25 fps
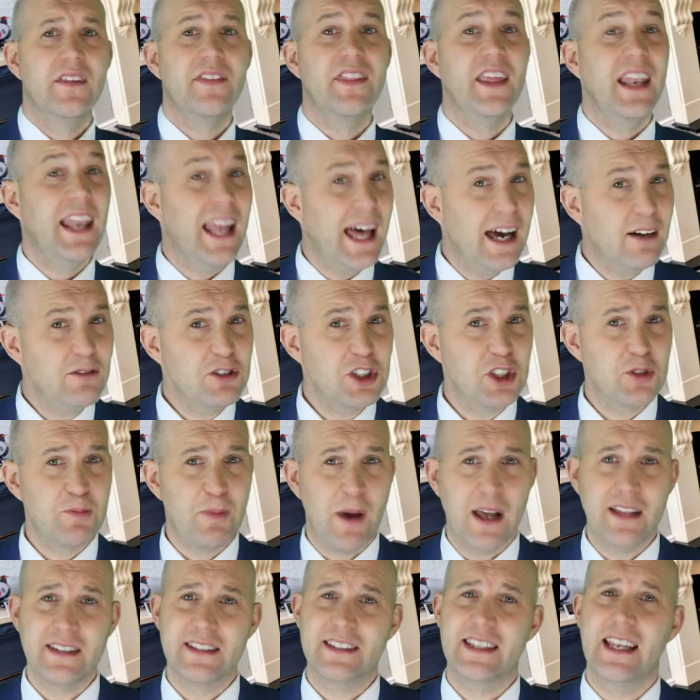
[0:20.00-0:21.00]
The lounge
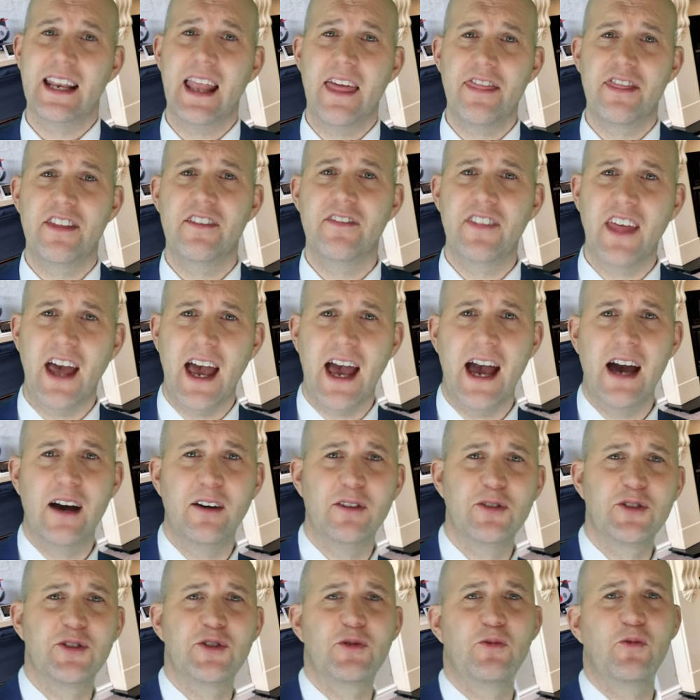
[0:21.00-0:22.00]
spans the length of the
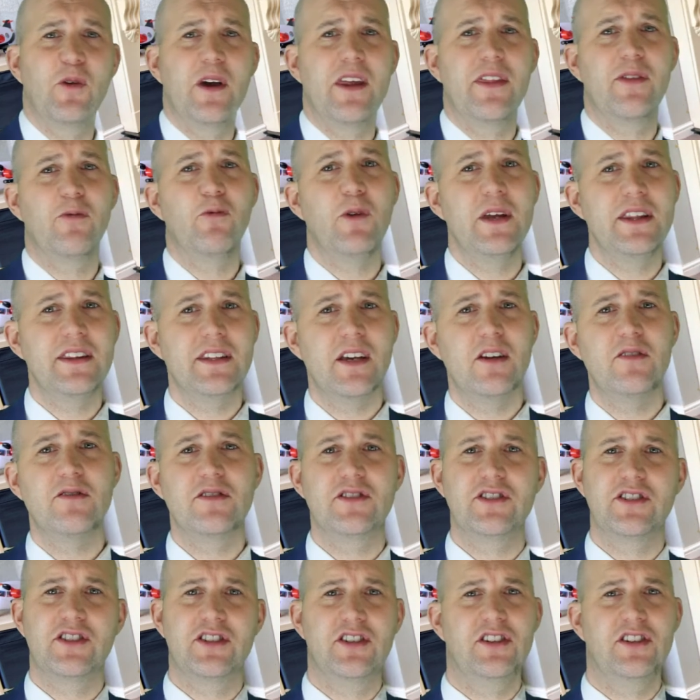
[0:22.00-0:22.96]
house with windows